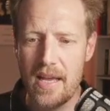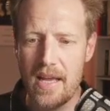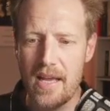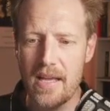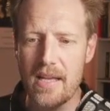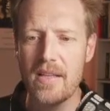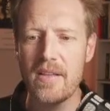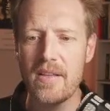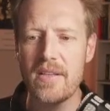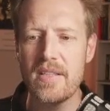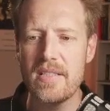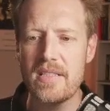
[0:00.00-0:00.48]

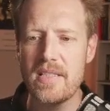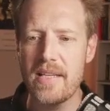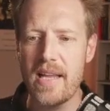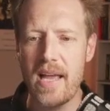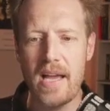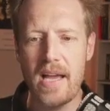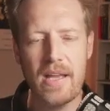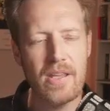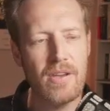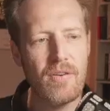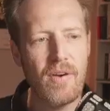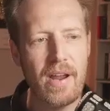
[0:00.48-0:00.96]
listing
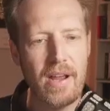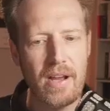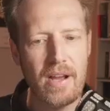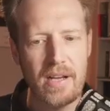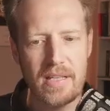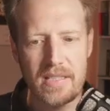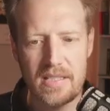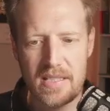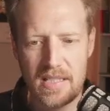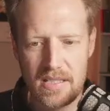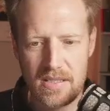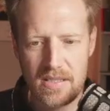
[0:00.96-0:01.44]
out your AI
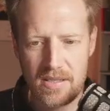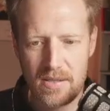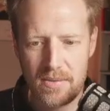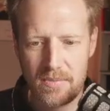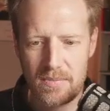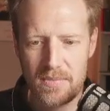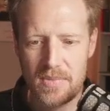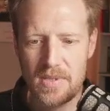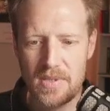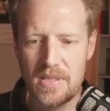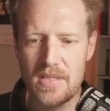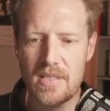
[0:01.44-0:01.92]

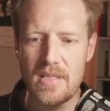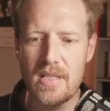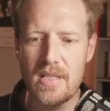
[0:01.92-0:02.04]
systems,